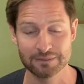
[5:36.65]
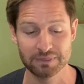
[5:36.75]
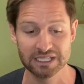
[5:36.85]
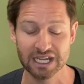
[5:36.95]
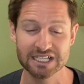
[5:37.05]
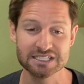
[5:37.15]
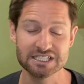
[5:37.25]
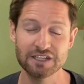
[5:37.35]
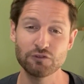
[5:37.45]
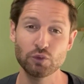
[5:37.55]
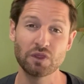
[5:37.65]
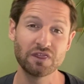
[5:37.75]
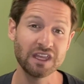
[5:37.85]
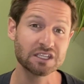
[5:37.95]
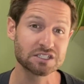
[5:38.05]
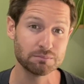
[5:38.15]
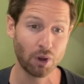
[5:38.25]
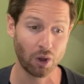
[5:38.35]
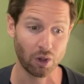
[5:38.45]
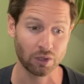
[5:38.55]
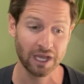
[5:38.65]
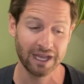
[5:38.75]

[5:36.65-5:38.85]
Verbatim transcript: because if you think small,